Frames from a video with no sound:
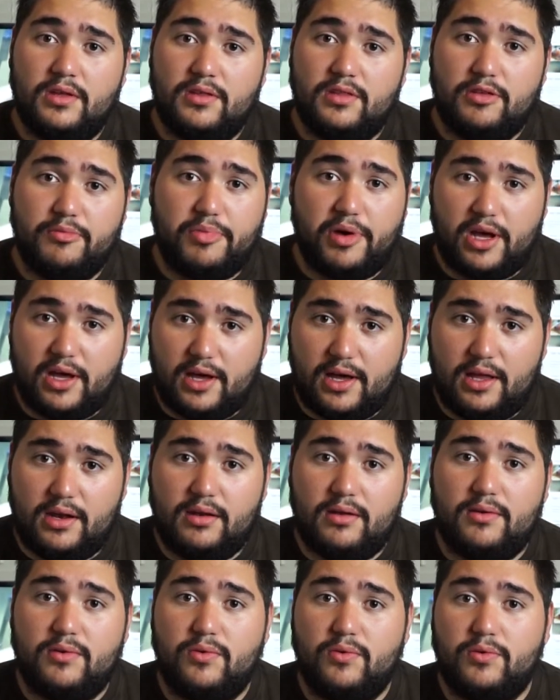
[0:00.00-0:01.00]
the
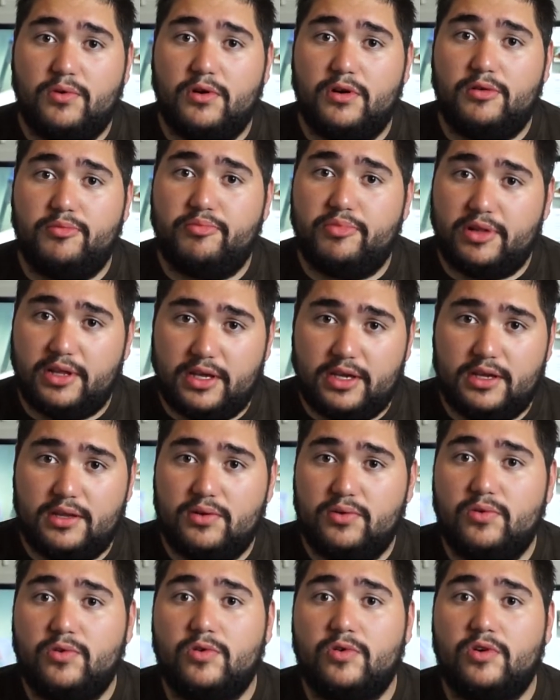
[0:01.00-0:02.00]
pot or
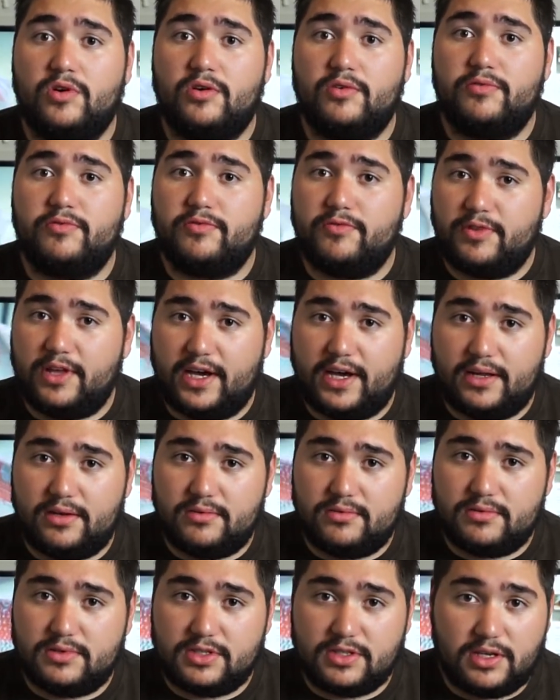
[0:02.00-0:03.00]
plate or
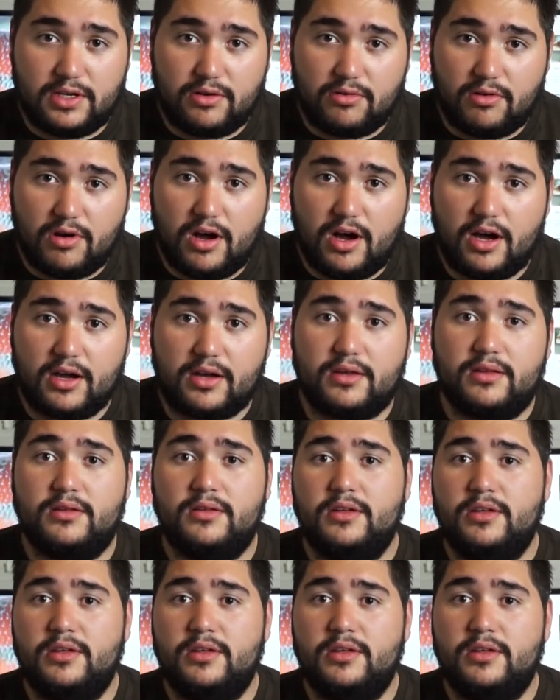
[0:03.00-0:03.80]
flat slate rock,